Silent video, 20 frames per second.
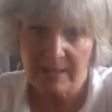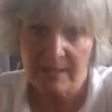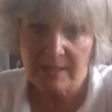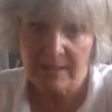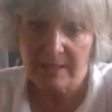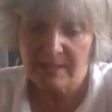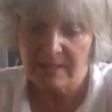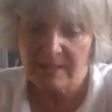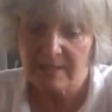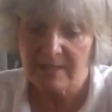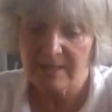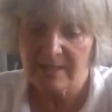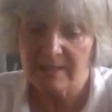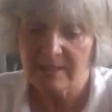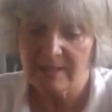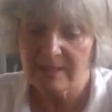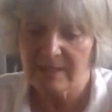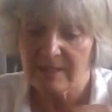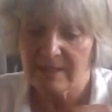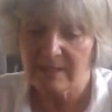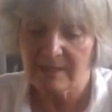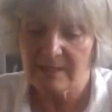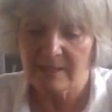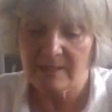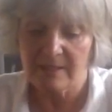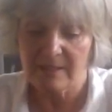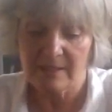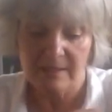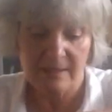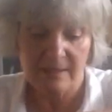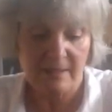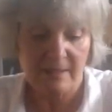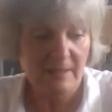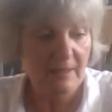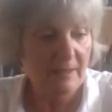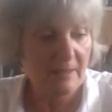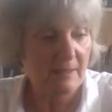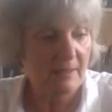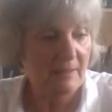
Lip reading: (no one is talking)